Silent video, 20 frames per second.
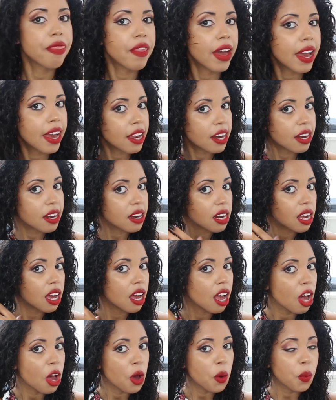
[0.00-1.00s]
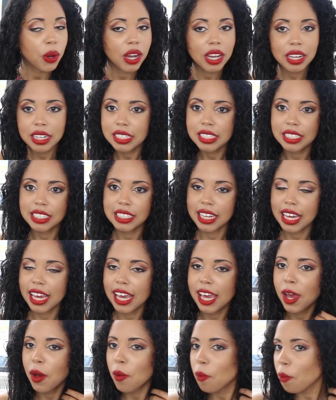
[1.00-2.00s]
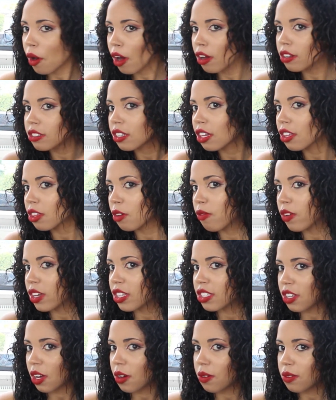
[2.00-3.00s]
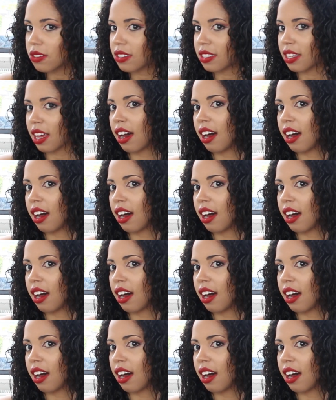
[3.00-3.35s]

And then we're going to see what the results